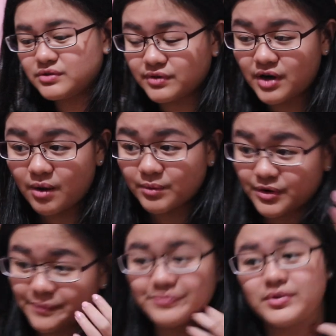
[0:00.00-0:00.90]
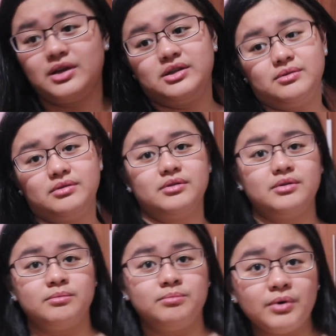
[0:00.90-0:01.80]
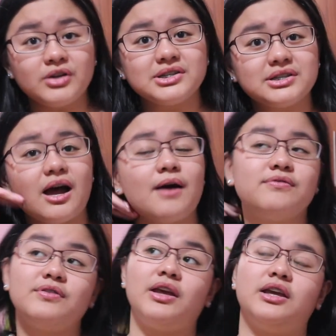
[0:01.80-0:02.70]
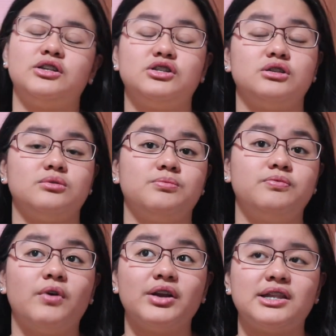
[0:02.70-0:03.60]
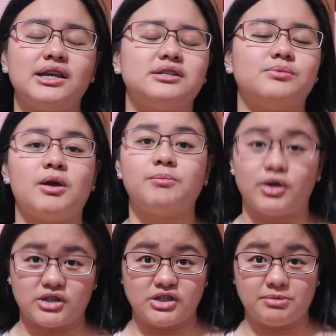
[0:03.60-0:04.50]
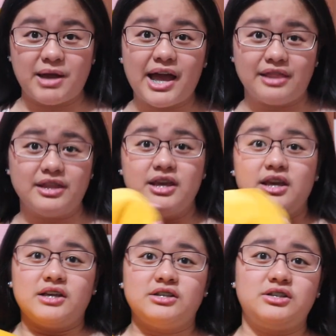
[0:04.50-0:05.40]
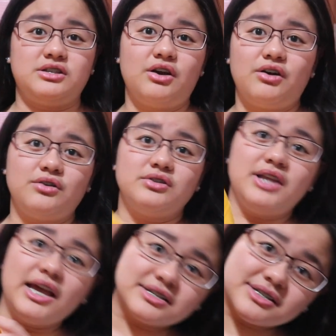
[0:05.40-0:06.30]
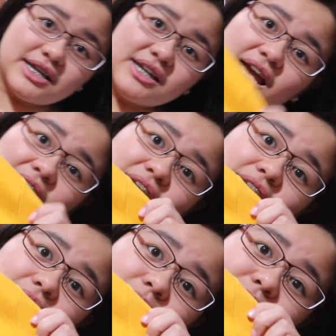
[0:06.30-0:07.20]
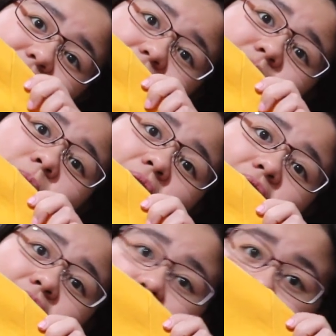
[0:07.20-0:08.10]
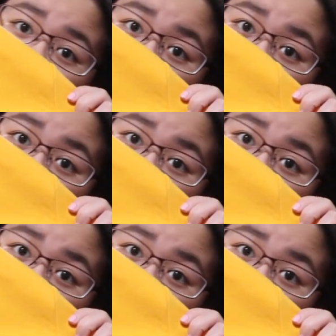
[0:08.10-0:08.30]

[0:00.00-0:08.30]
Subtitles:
for our butt stuff, for the things that we have bought in Japan. So next thing I cannot resist buying